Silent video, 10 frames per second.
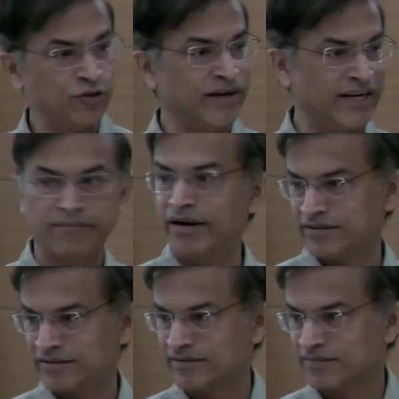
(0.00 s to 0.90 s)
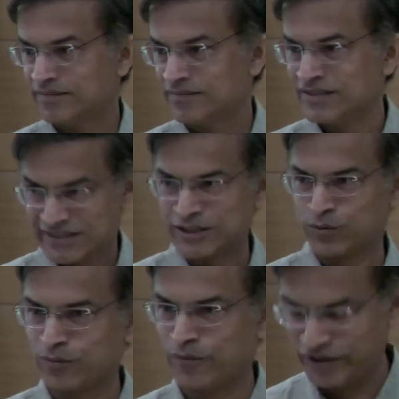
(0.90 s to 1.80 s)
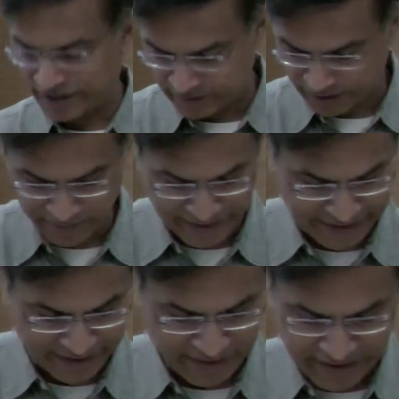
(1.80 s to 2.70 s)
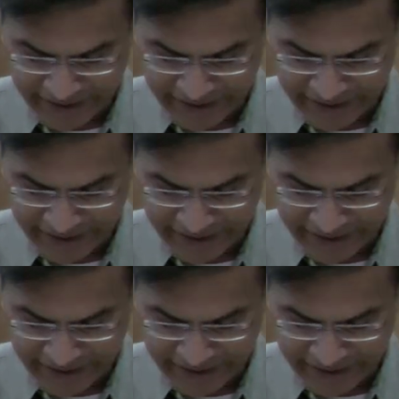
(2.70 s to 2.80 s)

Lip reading: to make it better. That's what point I'm trying to make here